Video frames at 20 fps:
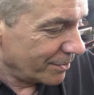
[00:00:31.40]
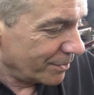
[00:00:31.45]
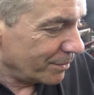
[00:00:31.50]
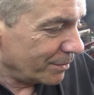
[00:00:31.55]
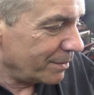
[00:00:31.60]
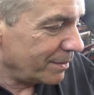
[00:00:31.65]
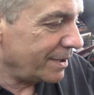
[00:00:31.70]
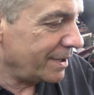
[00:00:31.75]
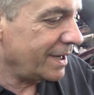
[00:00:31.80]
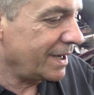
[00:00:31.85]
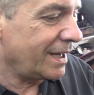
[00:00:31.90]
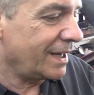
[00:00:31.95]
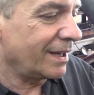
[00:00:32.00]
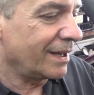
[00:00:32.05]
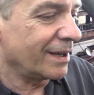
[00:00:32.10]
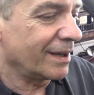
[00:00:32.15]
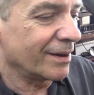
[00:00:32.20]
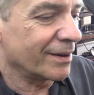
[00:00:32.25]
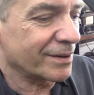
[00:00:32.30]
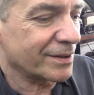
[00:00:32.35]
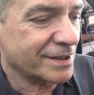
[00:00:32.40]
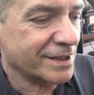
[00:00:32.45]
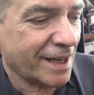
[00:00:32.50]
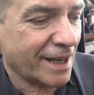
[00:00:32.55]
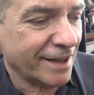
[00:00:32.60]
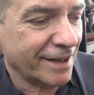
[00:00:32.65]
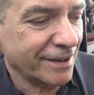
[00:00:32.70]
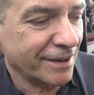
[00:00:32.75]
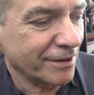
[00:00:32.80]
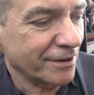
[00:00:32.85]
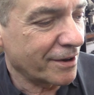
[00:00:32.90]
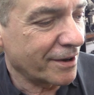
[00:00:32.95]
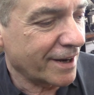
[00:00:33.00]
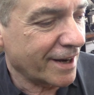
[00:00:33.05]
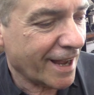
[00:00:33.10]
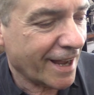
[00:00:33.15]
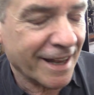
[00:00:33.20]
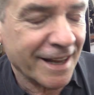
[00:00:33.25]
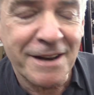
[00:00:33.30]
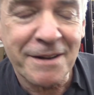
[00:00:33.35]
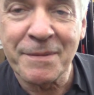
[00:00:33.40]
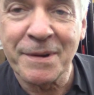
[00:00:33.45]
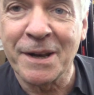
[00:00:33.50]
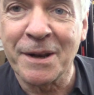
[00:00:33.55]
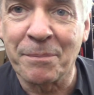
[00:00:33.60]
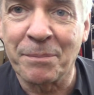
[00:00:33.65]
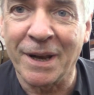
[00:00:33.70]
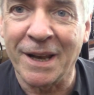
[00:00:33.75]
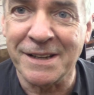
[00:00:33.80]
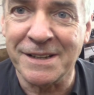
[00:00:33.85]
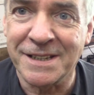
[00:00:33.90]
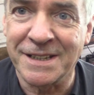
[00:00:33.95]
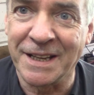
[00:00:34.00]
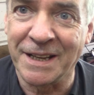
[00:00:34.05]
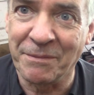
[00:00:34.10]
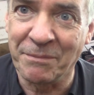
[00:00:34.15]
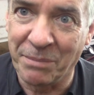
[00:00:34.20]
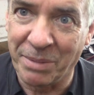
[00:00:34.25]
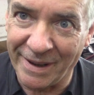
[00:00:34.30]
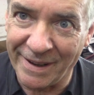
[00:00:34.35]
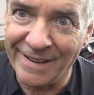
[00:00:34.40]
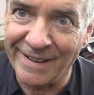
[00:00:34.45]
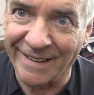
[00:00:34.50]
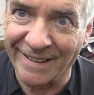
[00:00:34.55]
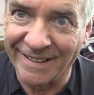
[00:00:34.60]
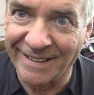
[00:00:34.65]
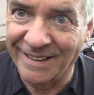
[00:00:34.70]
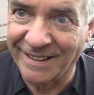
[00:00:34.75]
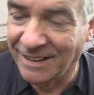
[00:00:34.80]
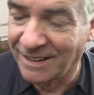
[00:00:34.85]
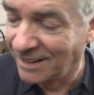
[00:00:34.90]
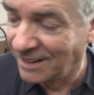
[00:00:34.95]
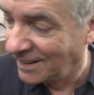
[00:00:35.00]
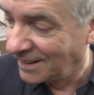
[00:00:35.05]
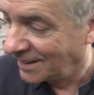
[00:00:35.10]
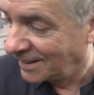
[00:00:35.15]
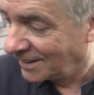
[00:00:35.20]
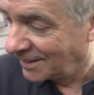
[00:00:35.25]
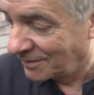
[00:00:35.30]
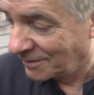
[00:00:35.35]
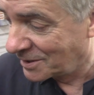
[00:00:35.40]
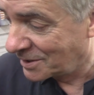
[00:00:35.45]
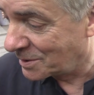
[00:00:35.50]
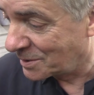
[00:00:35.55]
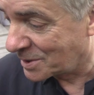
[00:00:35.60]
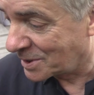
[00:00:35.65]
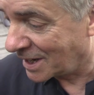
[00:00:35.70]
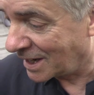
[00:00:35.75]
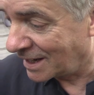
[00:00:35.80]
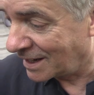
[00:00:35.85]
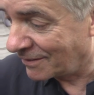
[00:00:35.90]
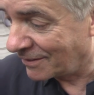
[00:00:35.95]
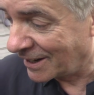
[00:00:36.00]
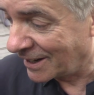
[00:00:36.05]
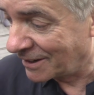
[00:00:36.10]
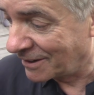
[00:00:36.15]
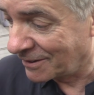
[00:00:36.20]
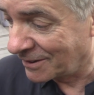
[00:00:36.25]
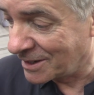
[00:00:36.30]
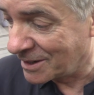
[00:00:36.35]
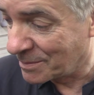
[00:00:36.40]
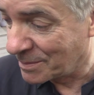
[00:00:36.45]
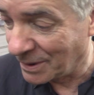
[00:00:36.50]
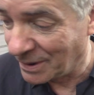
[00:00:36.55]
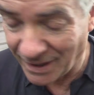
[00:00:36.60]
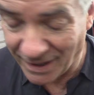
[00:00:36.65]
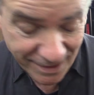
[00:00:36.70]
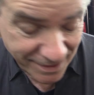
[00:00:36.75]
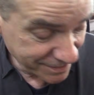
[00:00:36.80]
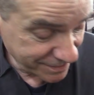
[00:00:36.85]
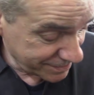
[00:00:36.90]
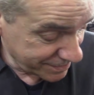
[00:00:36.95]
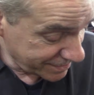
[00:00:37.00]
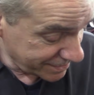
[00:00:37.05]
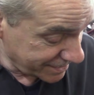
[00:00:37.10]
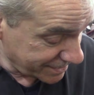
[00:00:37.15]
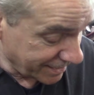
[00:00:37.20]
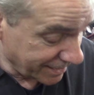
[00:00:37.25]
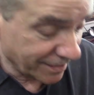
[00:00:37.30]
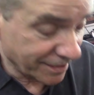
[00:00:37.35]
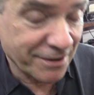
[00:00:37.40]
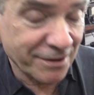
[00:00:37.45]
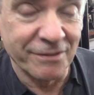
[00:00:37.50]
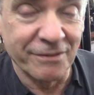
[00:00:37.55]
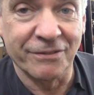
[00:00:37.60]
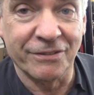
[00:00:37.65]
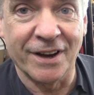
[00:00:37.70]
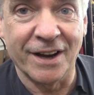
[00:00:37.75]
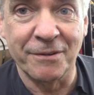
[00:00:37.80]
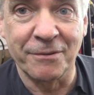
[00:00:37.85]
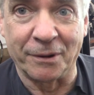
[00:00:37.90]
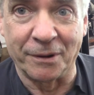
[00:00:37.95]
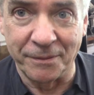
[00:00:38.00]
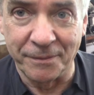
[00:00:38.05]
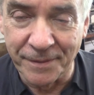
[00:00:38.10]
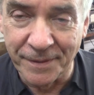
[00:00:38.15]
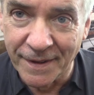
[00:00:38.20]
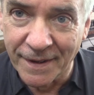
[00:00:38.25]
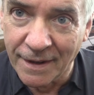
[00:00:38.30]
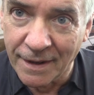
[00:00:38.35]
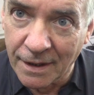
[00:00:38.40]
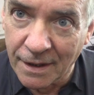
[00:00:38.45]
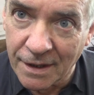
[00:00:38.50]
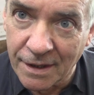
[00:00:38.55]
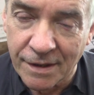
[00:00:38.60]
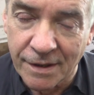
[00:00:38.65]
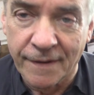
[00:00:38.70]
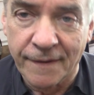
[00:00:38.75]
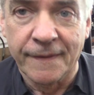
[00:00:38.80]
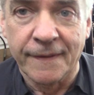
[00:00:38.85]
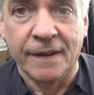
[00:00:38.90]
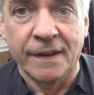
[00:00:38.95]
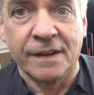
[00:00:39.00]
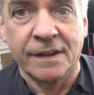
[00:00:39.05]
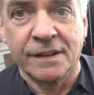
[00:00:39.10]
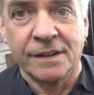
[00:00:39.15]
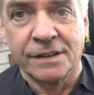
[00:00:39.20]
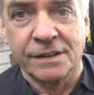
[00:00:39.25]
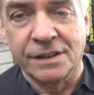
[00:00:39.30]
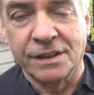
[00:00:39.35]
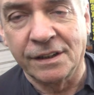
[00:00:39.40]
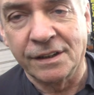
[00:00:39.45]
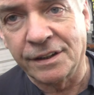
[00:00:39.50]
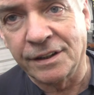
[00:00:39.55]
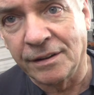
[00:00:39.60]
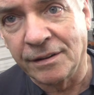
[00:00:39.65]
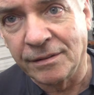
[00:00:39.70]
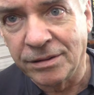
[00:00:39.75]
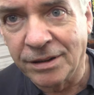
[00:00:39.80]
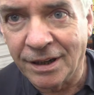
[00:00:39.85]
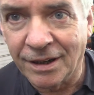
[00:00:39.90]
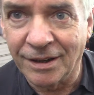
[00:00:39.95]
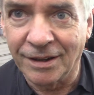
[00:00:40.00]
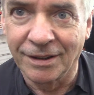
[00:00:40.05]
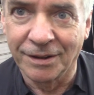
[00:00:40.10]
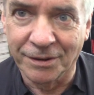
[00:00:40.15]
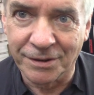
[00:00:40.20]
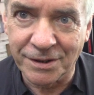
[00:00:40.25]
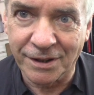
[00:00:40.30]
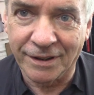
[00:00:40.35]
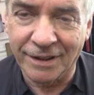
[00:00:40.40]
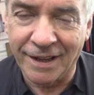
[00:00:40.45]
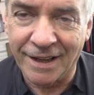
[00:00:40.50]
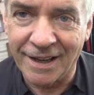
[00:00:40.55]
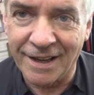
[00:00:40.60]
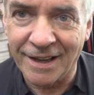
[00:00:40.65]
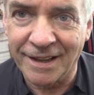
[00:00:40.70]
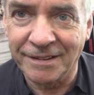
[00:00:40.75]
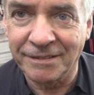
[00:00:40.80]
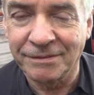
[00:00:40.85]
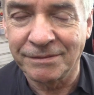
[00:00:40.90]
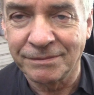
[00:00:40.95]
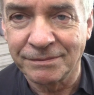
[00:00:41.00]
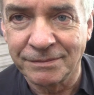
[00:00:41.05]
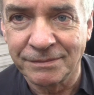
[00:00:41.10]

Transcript: We looked high and low, and I had them in a plastic bag, which was kind of ironic, but I still couldn't find one. So I thought, looked online.